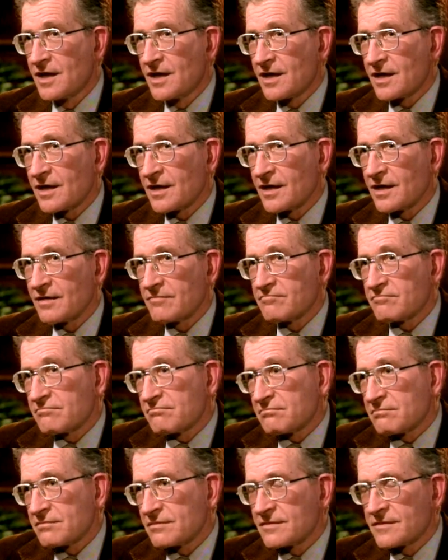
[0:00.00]

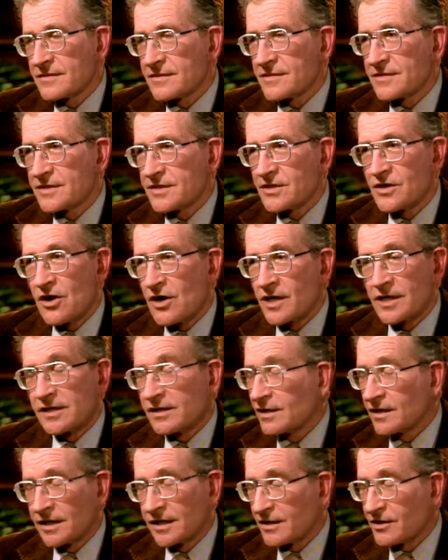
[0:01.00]
It's hard to look at the